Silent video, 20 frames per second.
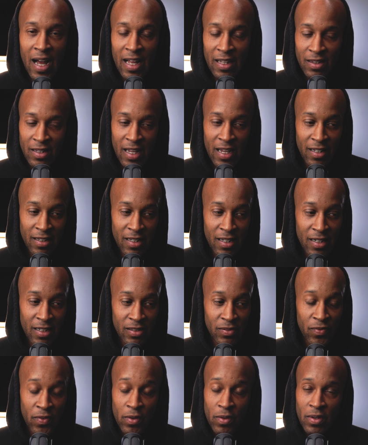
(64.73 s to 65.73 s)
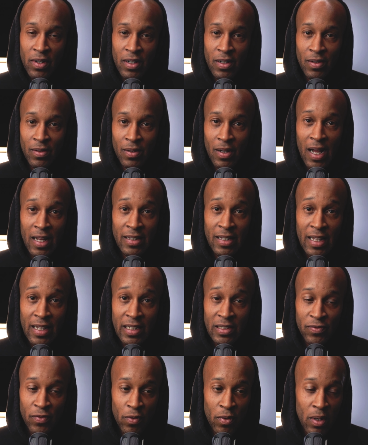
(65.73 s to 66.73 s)
I think that it's for real. I think
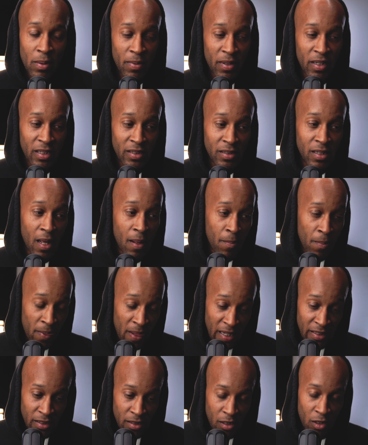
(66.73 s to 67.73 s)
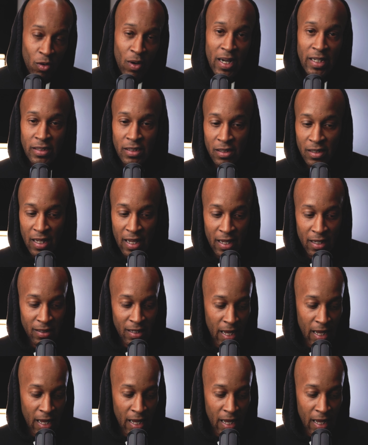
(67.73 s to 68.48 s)
it's for real because that's a crazy thing.